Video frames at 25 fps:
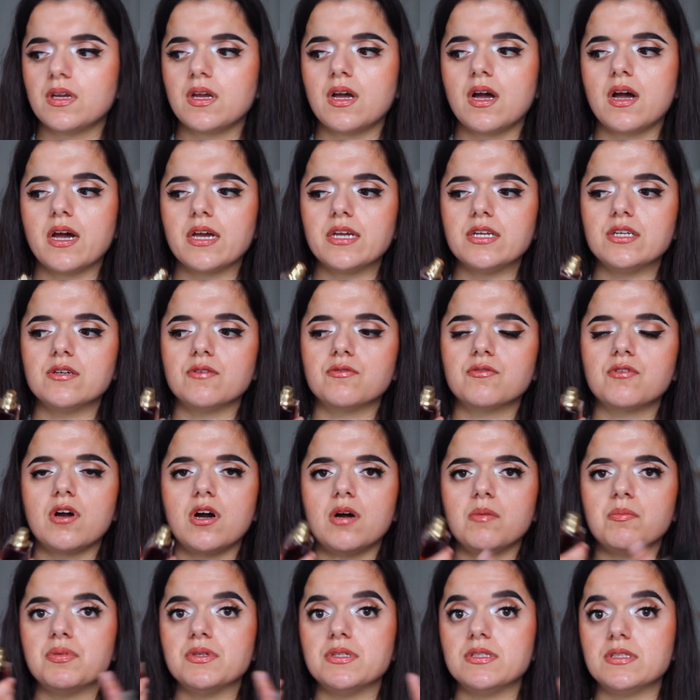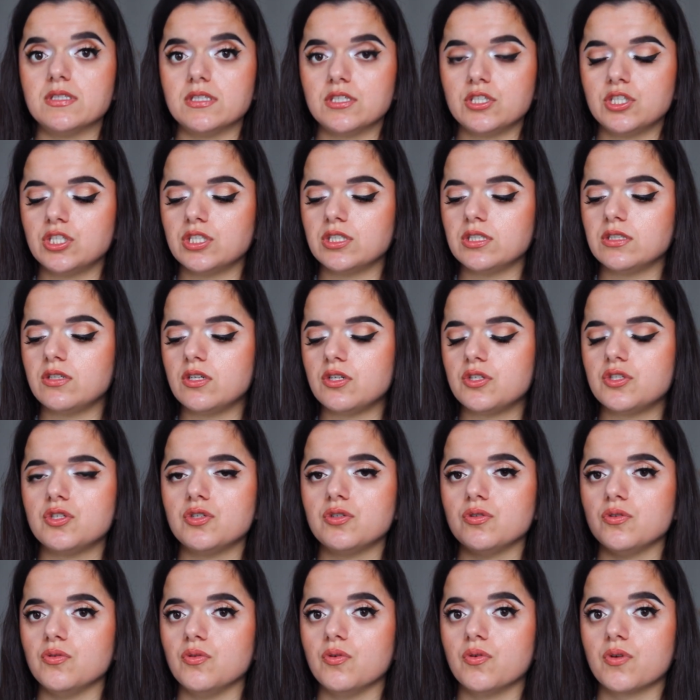kind of composition
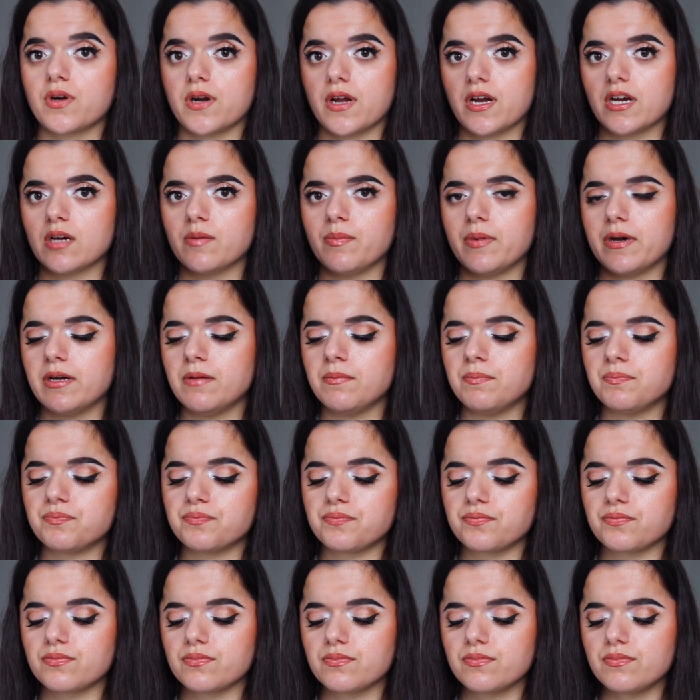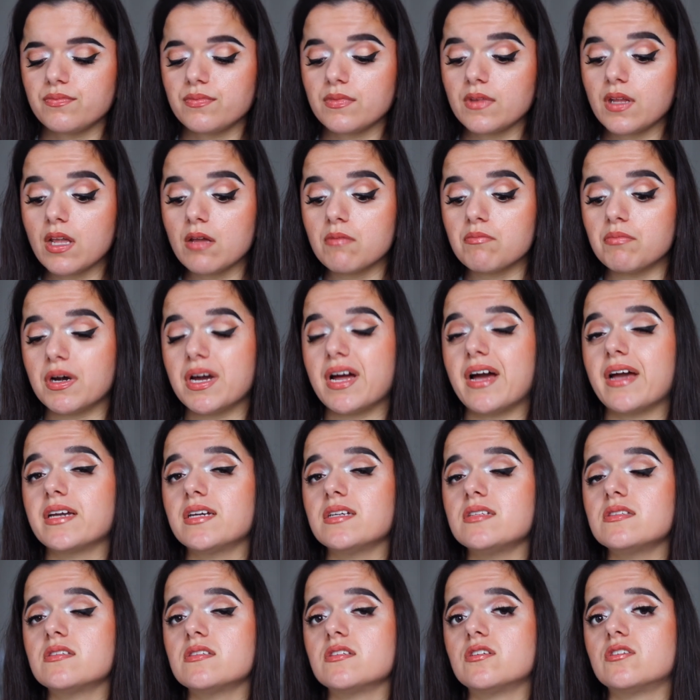to Ragba, but I
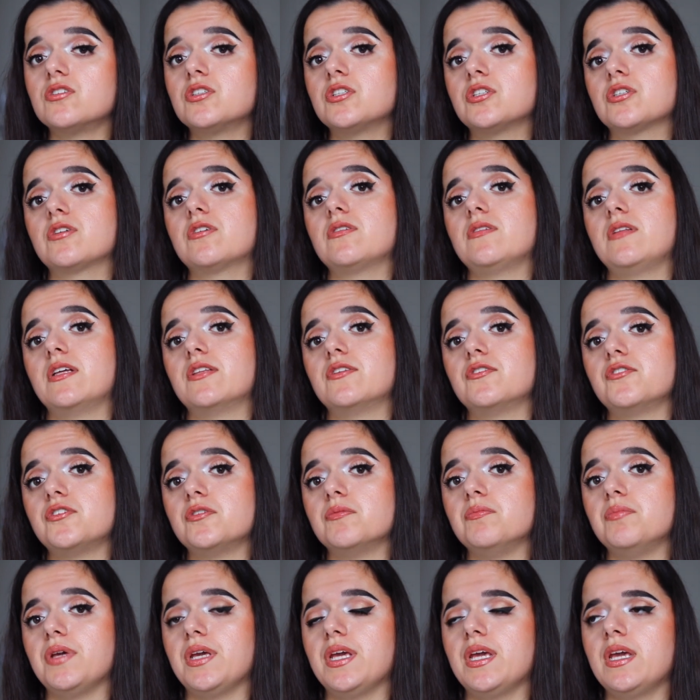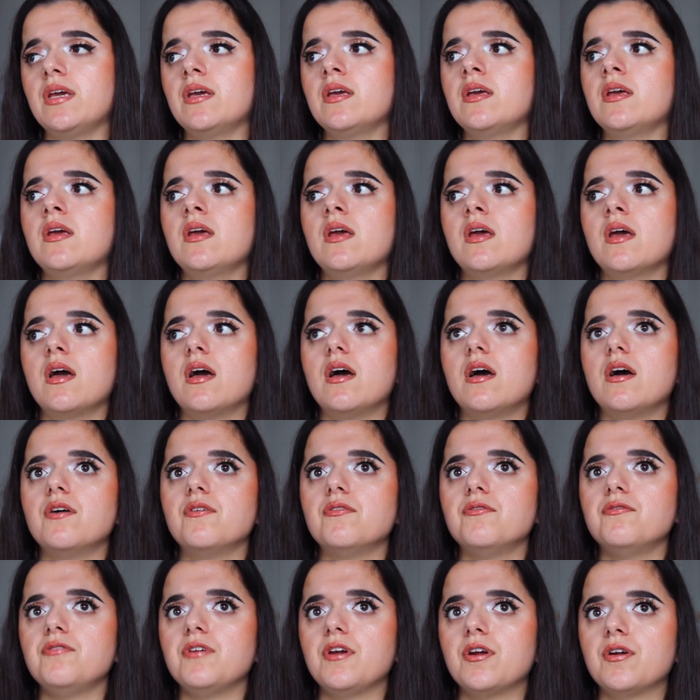consider Sugar Leather to be
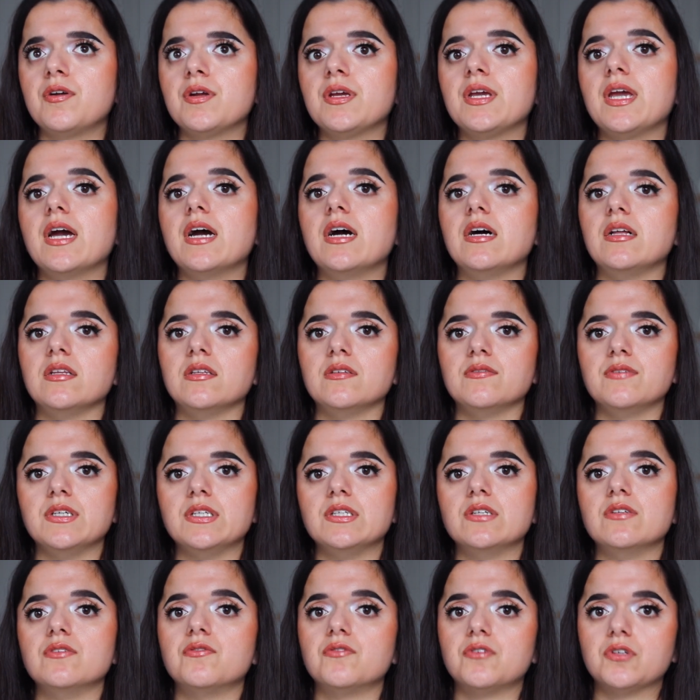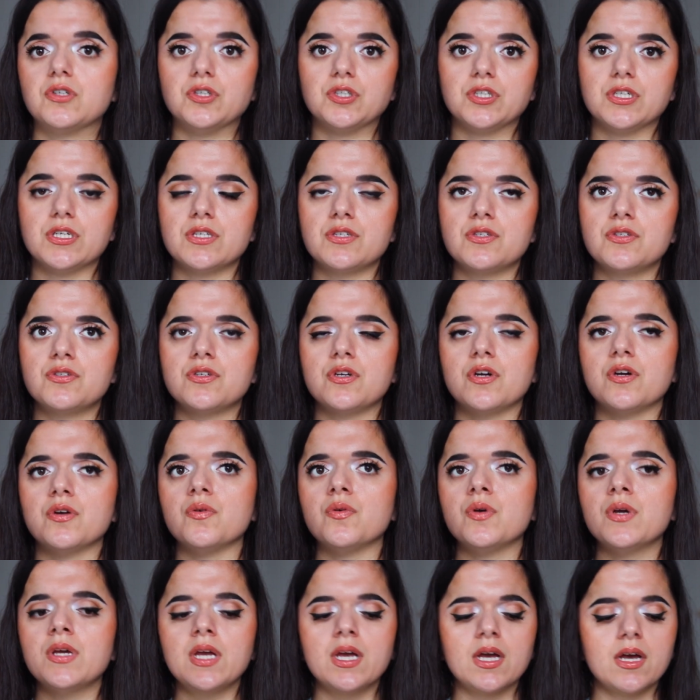a very elevated version.
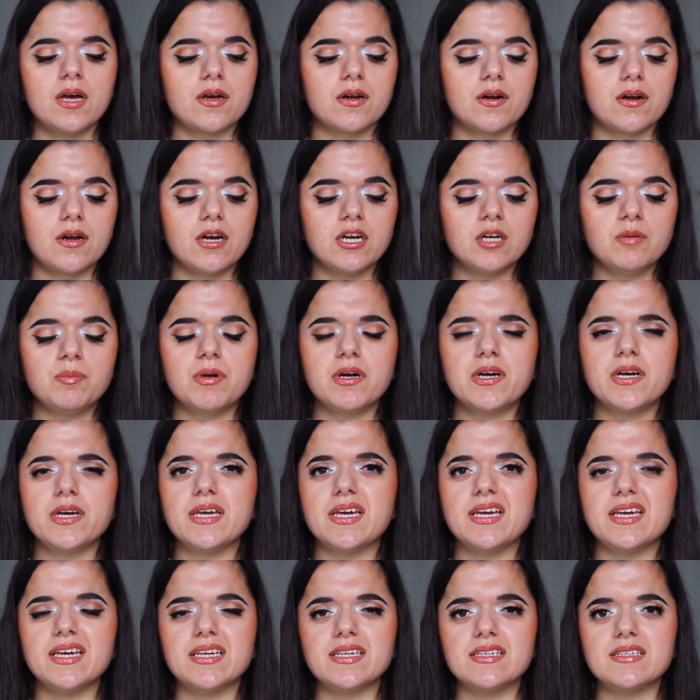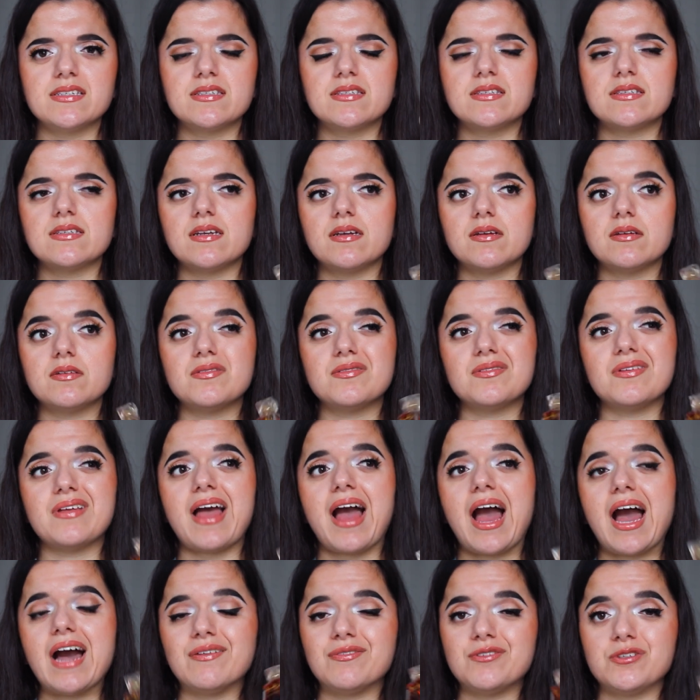So Ragba is,
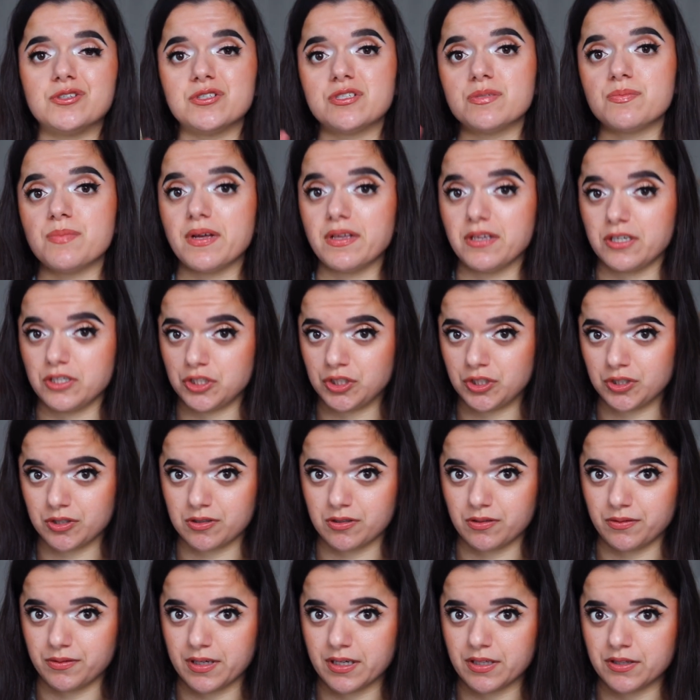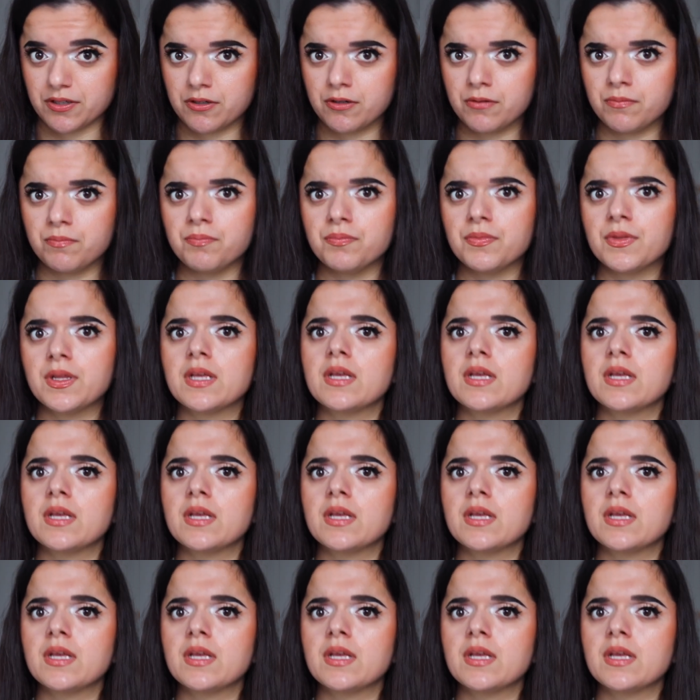after smelling Sugar Leather,